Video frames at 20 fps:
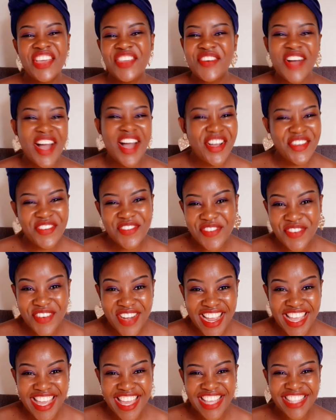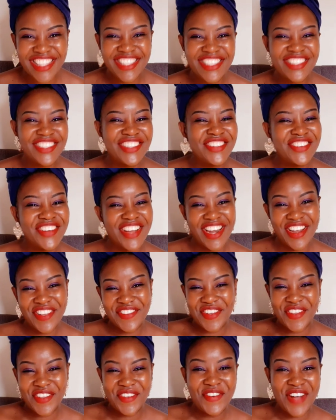you are free to do
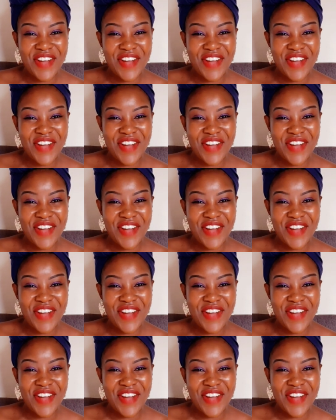whatever you